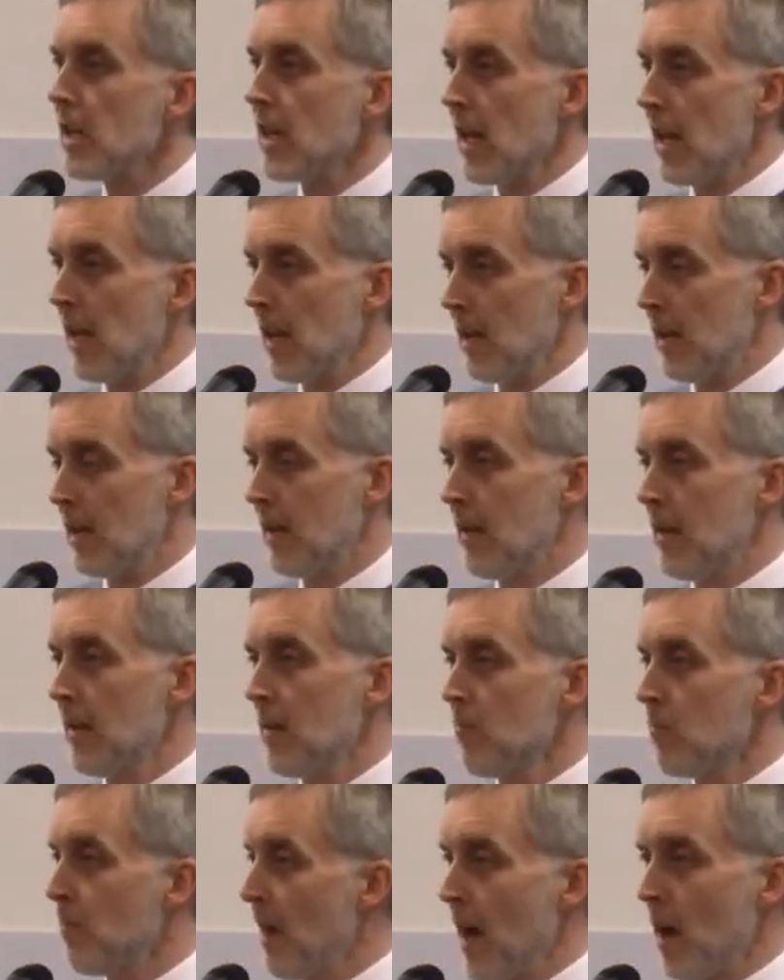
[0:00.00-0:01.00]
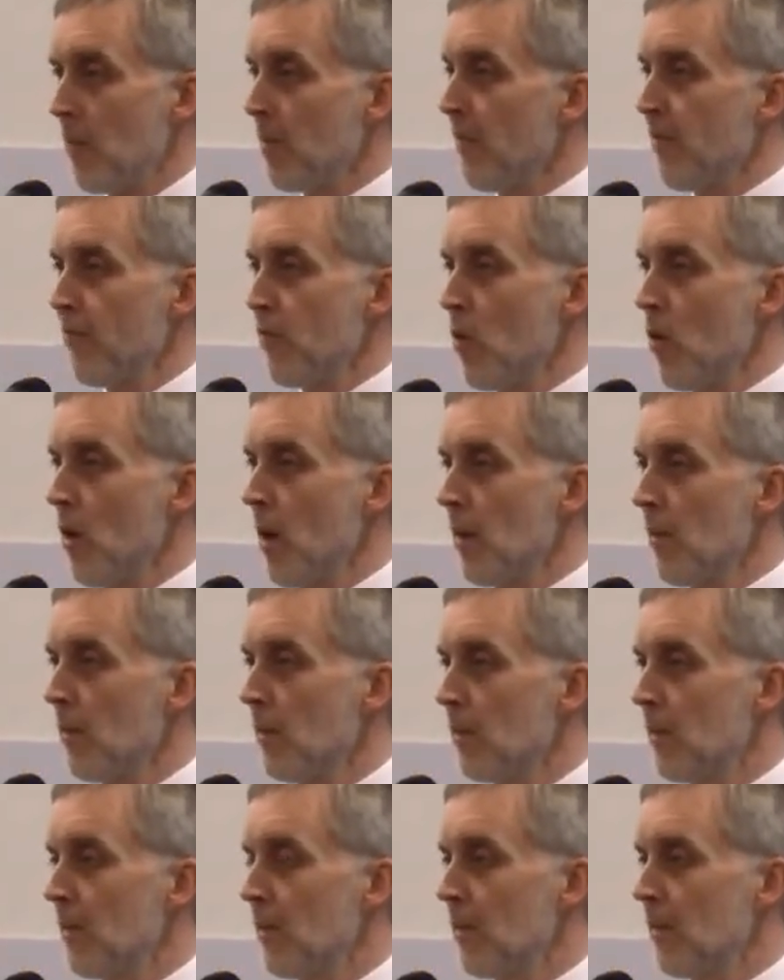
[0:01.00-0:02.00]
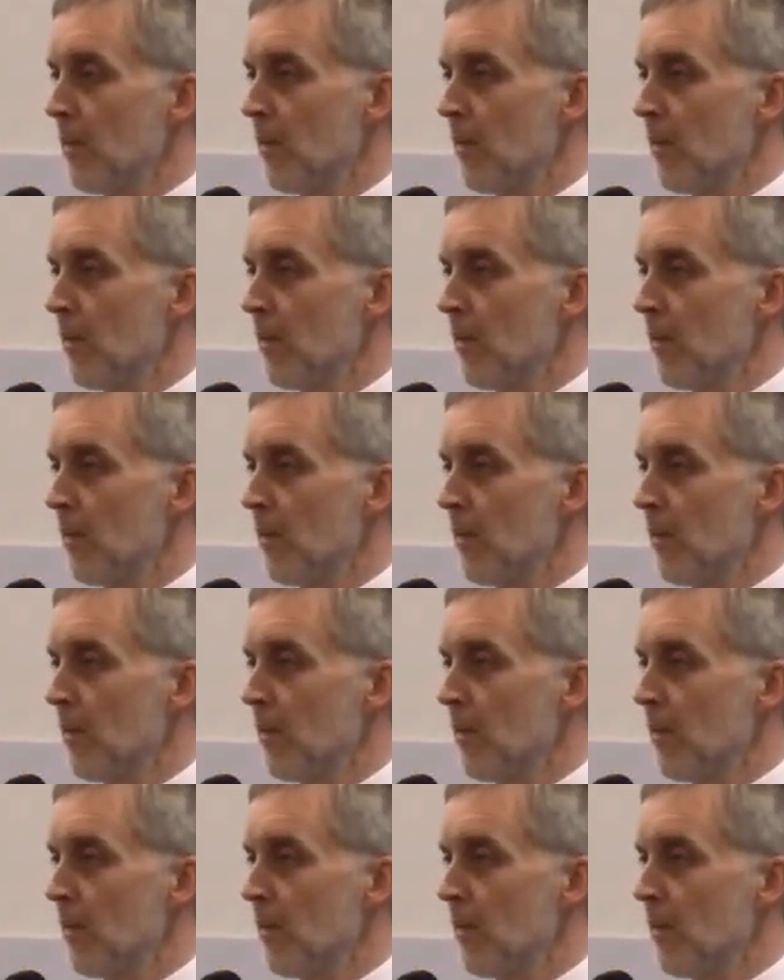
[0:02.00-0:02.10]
knee bow before him.